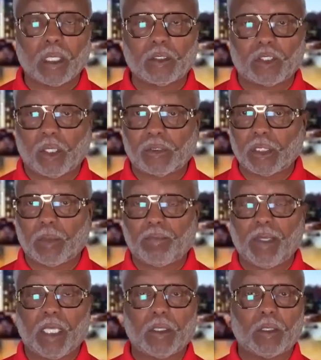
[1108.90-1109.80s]
churches are
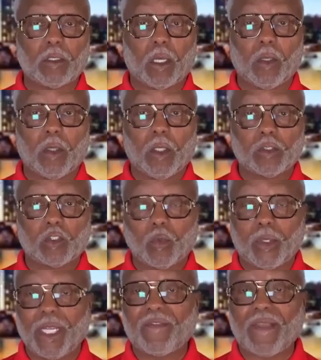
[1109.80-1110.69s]
being uh,
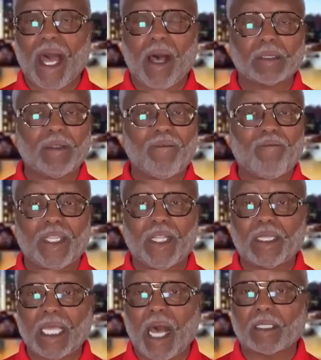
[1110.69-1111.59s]
20,000,
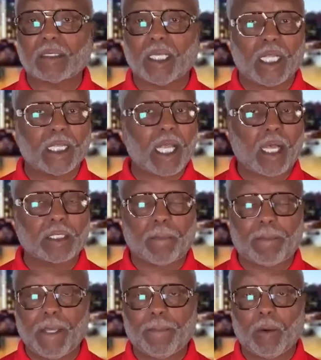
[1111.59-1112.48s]
50,000, 100,000
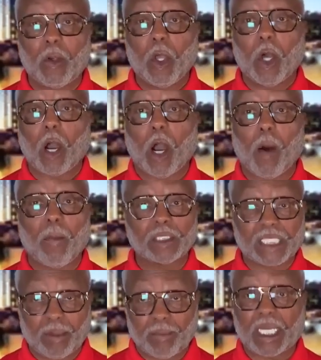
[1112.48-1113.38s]
people
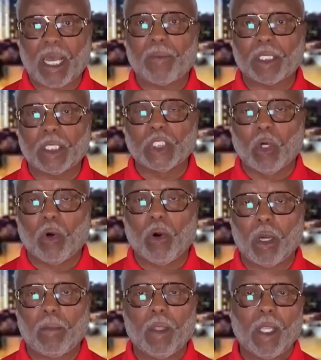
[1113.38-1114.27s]
almost becoming the
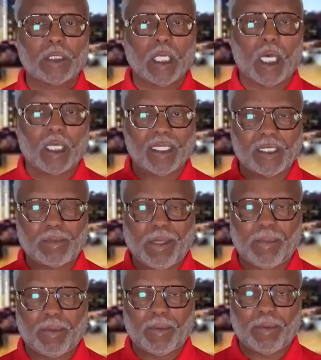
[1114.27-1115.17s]
norm to
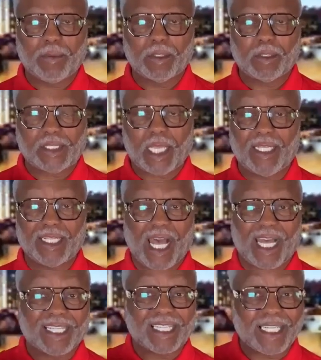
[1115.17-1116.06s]
people understanding
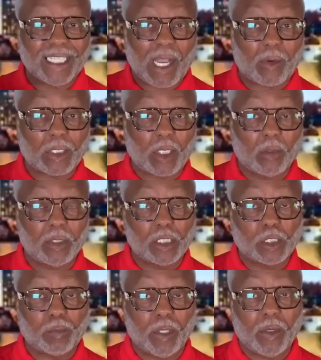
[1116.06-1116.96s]
how to connect with the Holy
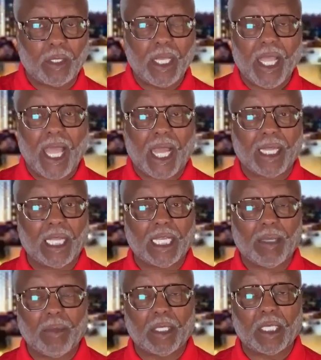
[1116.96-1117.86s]
Spirit and
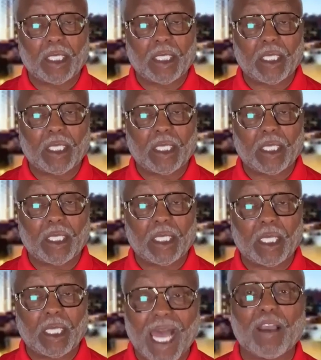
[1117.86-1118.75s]
let Him begin to
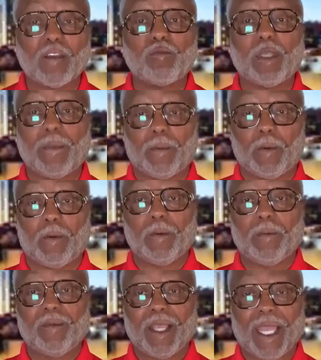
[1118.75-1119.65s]
drive
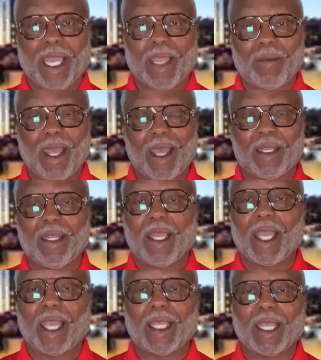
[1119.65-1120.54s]
people, amen,
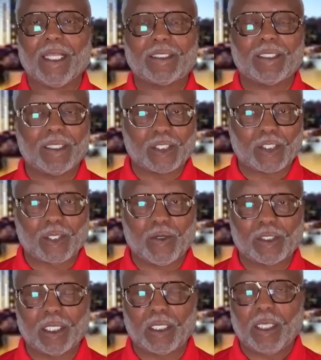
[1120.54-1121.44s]
into the
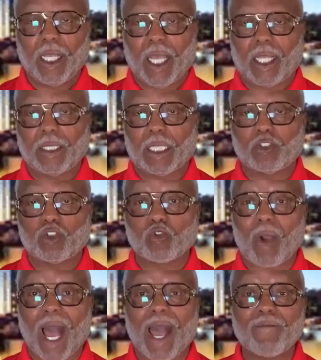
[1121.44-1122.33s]
church and, and, and
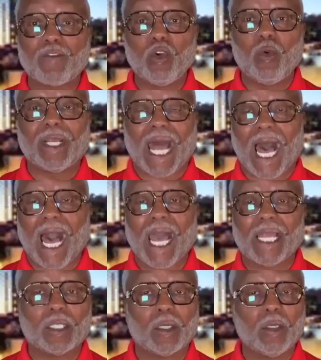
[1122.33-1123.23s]
drive you and
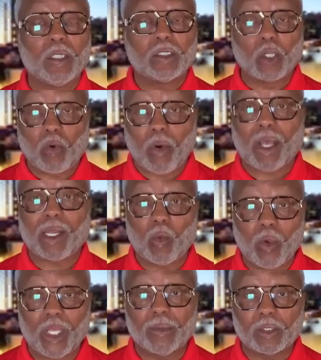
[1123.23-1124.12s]
I to, to go out
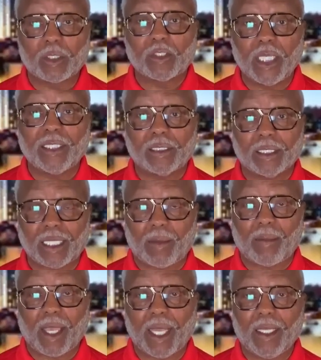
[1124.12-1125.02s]
and win them to Jesus,
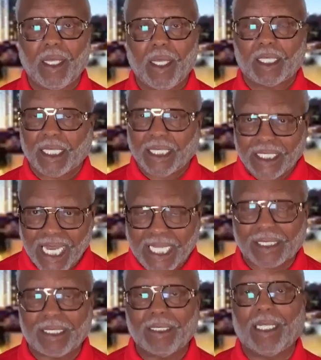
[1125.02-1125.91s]
amen,
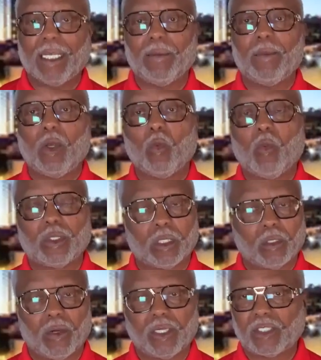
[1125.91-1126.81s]
connecting them with
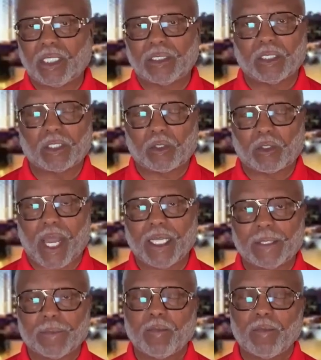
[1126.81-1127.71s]
the Lord Jesus
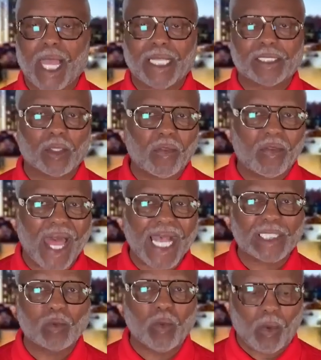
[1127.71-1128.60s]
Christ. And so
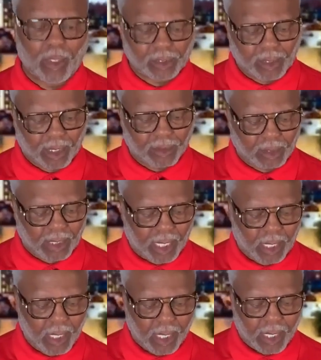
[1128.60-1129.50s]
that's what we're saying
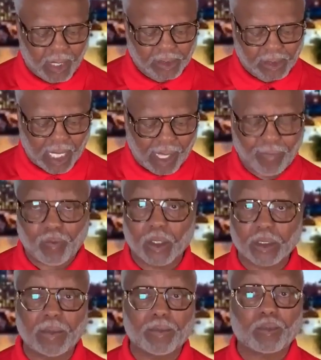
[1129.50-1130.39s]
today. It's time for
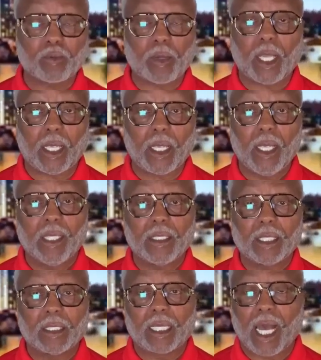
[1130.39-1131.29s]
us to pray.
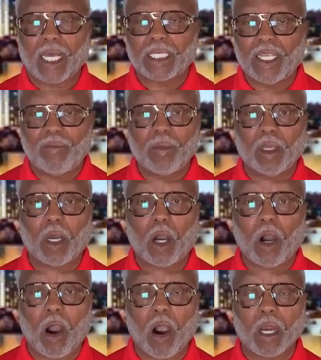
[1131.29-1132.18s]
God, give me a
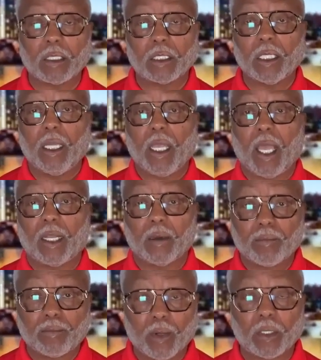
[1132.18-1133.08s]
heart and
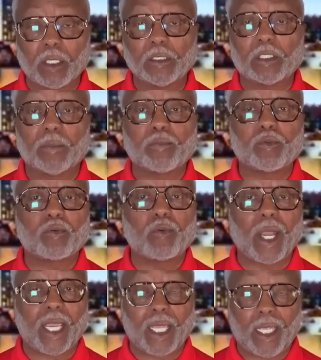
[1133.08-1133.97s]
a burden to
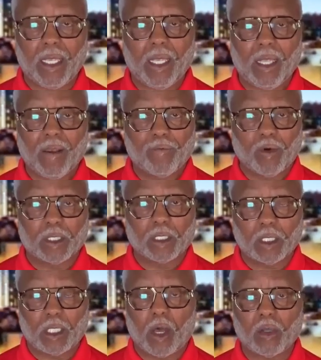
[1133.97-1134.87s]
pray for
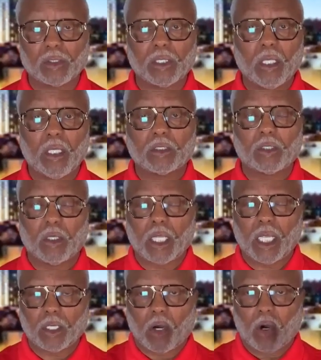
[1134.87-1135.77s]
the lost. So,
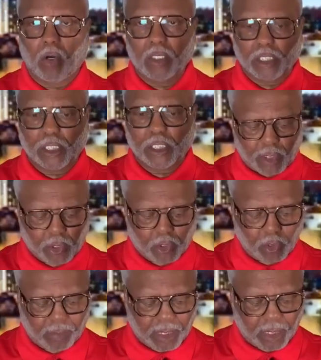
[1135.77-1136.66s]
and the Holy Spirit that
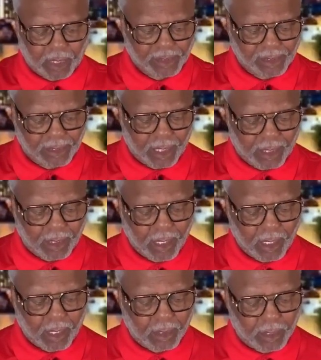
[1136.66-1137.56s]
you'll begin to send
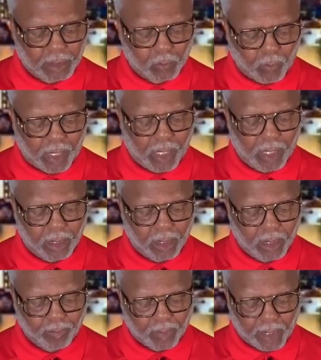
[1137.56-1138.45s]
this
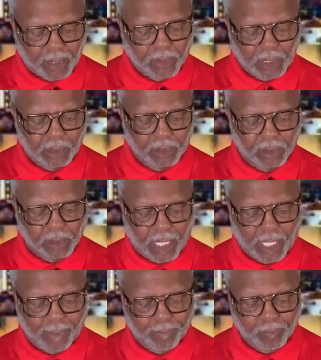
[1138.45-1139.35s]
wind in Jesus'
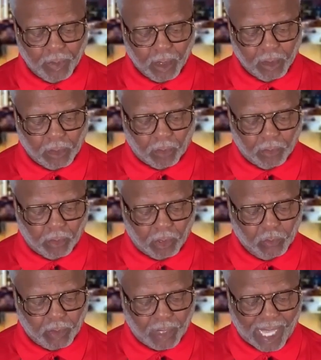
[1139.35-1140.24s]
name. So
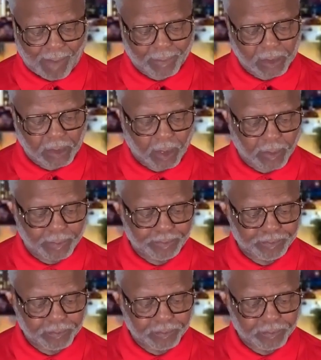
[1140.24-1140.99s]
notice what happens here.